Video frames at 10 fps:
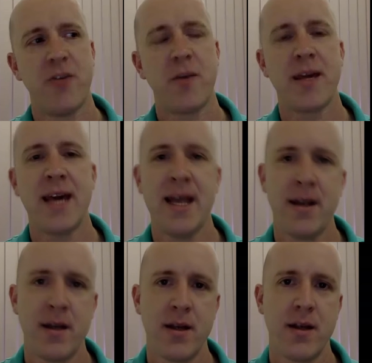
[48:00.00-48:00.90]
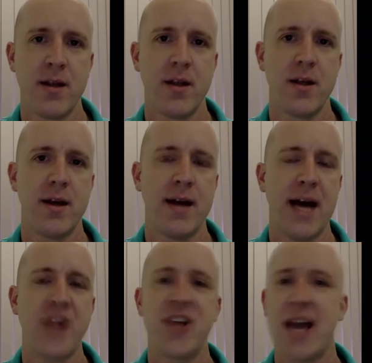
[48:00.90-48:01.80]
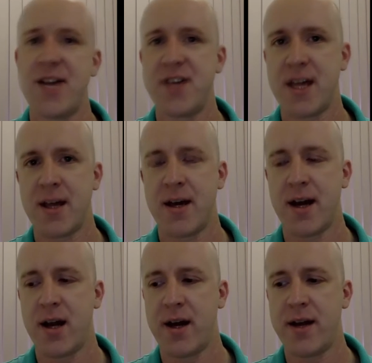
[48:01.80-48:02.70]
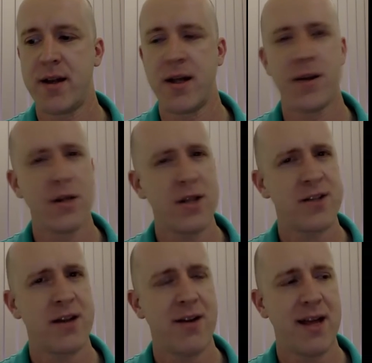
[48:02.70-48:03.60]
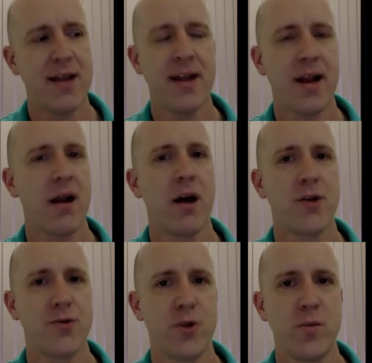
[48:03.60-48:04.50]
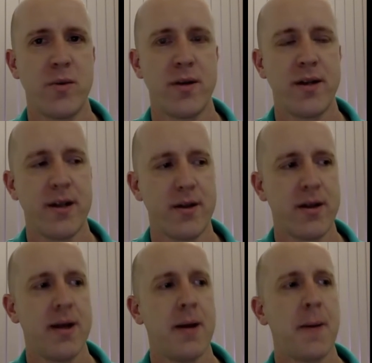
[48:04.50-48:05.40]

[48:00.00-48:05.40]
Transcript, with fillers: if you begin educating a client, not necessarily in a classroom, but you know,